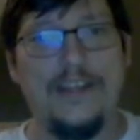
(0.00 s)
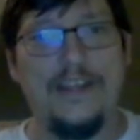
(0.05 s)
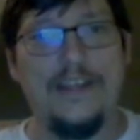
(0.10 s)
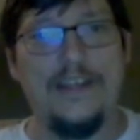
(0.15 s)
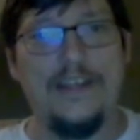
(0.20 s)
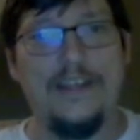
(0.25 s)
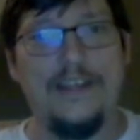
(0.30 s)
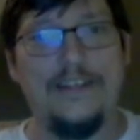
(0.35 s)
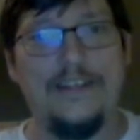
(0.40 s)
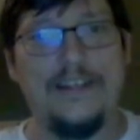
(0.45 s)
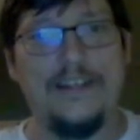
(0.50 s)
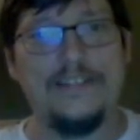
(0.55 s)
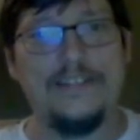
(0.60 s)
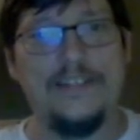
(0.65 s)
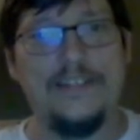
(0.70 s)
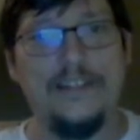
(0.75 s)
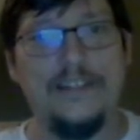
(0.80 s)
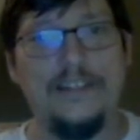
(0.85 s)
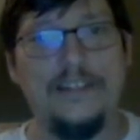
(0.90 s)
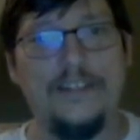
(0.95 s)
next
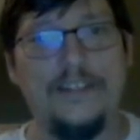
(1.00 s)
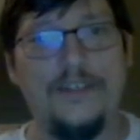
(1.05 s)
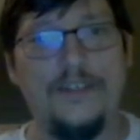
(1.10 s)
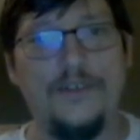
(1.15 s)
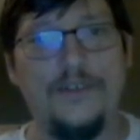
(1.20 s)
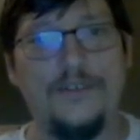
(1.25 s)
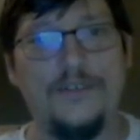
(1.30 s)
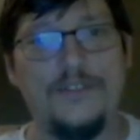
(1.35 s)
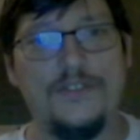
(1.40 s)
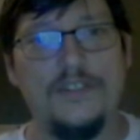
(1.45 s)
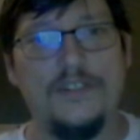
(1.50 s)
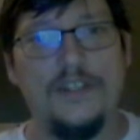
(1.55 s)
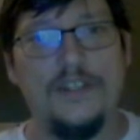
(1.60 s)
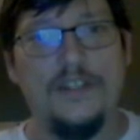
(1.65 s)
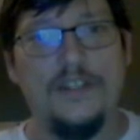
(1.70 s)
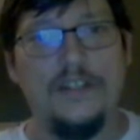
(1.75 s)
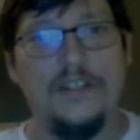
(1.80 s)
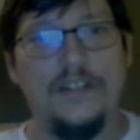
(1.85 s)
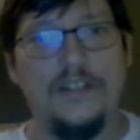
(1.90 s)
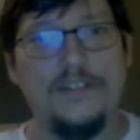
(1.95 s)
thing he knows,
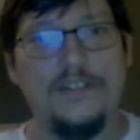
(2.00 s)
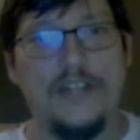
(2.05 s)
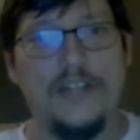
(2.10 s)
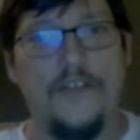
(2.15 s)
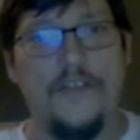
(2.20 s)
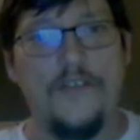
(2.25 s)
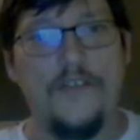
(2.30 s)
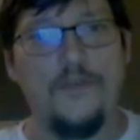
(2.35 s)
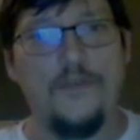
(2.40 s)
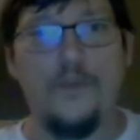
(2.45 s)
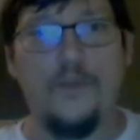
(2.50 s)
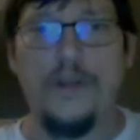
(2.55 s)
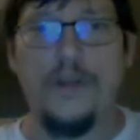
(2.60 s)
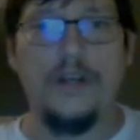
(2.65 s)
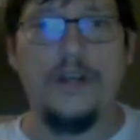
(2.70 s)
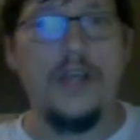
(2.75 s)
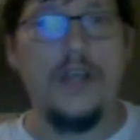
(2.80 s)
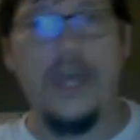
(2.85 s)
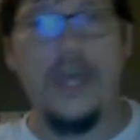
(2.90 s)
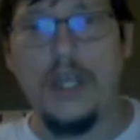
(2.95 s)
he's got this
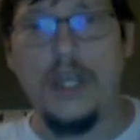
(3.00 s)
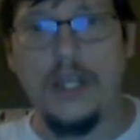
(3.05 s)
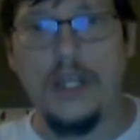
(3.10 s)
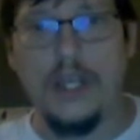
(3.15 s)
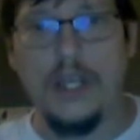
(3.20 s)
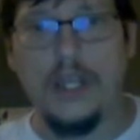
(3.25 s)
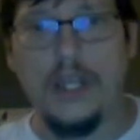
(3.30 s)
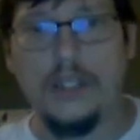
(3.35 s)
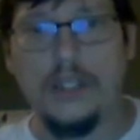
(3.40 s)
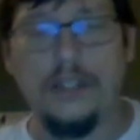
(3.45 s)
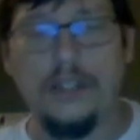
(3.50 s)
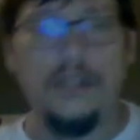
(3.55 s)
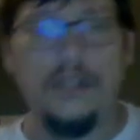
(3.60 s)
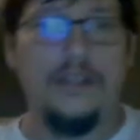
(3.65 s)
weird headache.